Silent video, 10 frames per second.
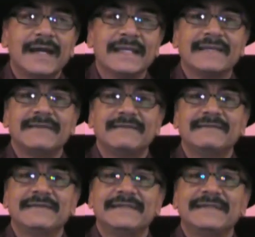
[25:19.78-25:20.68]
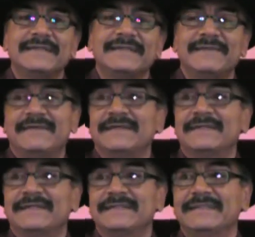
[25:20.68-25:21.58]
I can have
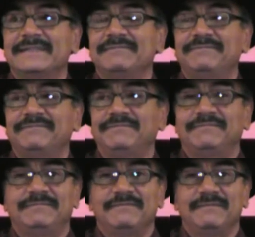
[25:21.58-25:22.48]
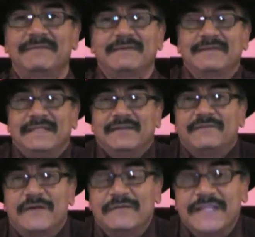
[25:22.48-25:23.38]
the little
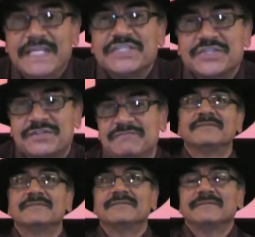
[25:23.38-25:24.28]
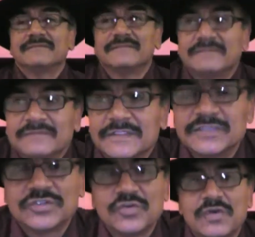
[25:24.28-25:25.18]
foundation.
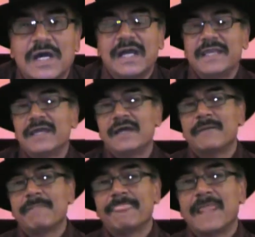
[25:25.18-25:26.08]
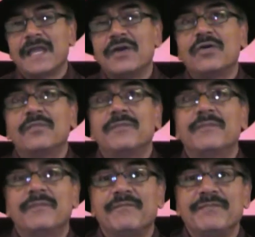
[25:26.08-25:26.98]
So I hope
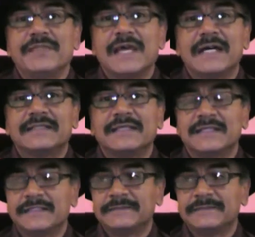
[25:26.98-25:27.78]
that